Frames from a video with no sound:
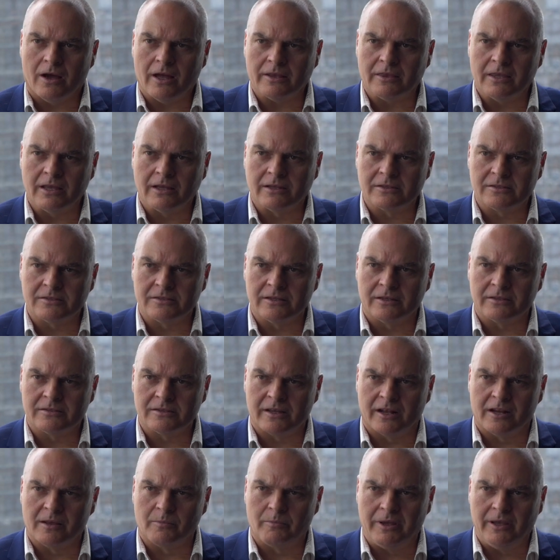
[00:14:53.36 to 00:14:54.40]
I think it's
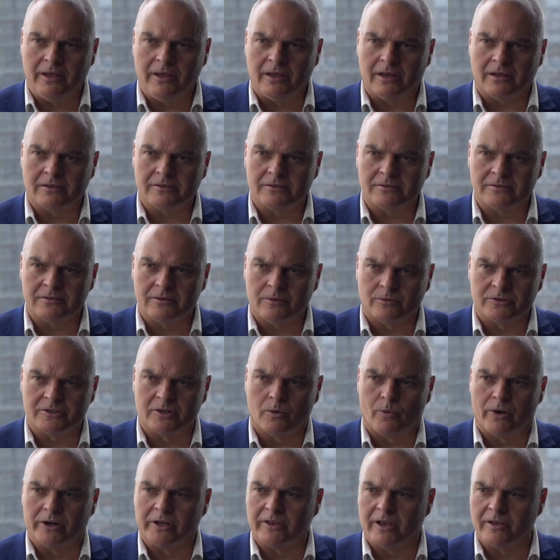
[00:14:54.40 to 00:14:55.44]
going to be. It's also
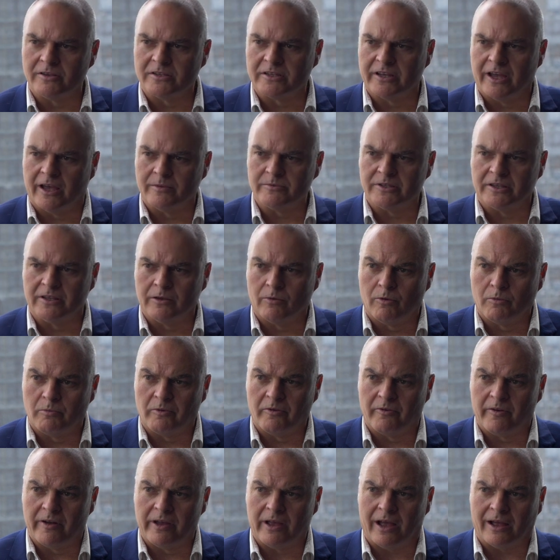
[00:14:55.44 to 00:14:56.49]
one of those games I think will be
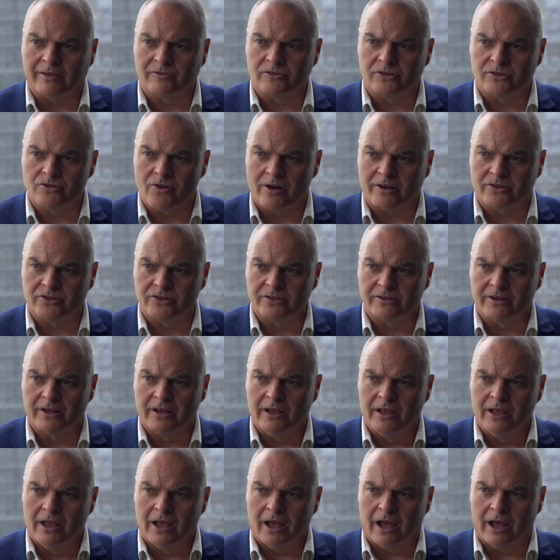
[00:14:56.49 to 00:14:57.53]
very unstructured.
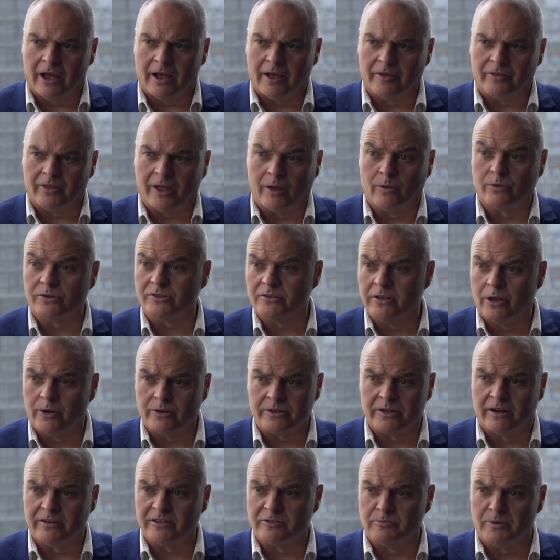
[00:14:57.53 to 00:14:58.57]
They'll slow it
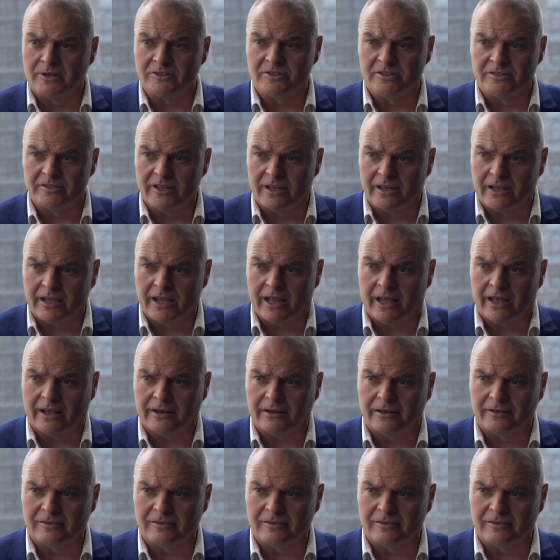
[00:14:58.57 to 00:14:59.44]
down as much as they can.